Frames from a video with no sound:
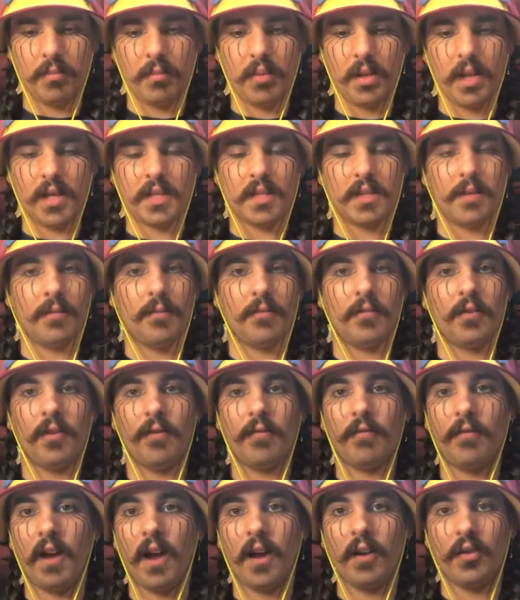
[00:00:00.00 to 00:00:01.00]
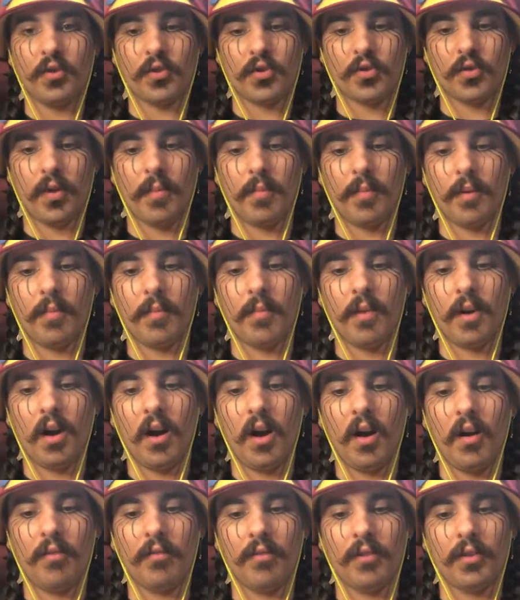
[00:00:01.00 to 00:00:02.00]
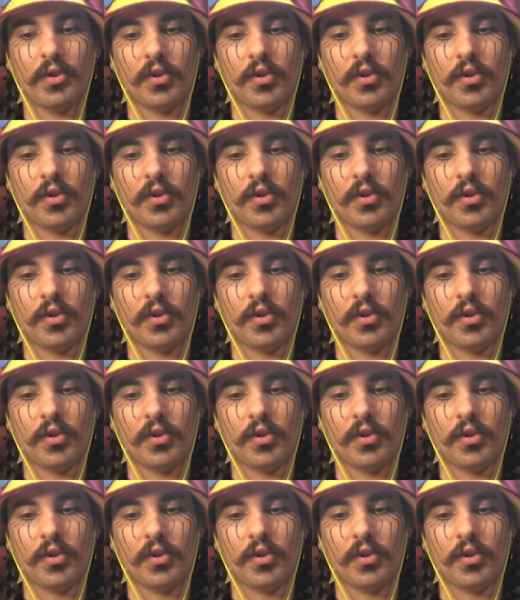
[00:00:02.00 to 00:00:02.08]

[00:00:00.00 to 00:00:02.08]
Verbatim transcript: Blessum for the final Shrimpum of the